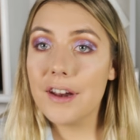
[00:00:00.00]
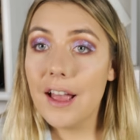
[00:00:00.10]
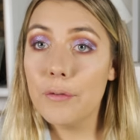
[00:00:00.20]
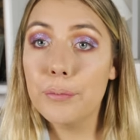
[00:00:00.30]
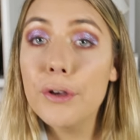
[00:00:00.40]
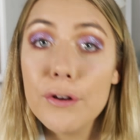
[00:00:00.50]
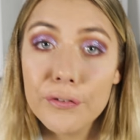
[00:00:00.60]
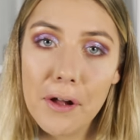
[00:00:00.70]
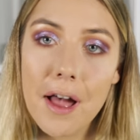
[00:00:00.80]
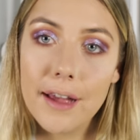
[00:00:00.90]
that I have a
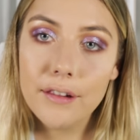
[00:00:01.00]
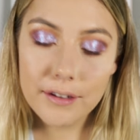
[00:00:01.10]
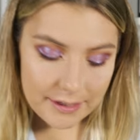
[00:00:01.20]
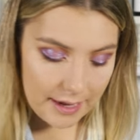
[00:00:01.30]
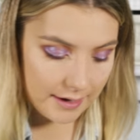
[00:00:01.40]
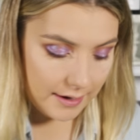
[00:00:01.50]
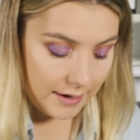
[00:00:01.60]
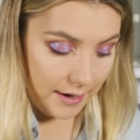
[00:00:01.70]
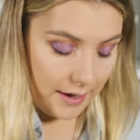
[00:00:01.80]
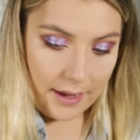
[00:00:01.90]
beautiful eye look done,
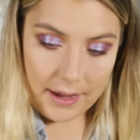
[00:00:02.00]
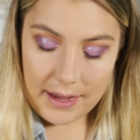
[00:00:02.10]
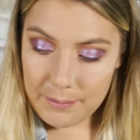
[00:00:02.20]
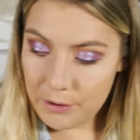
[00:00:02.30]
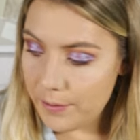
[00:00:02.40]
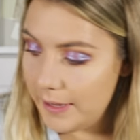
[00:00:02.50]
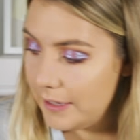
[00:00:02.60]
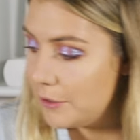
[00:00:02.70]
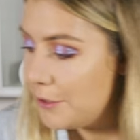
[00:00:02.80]
I'm going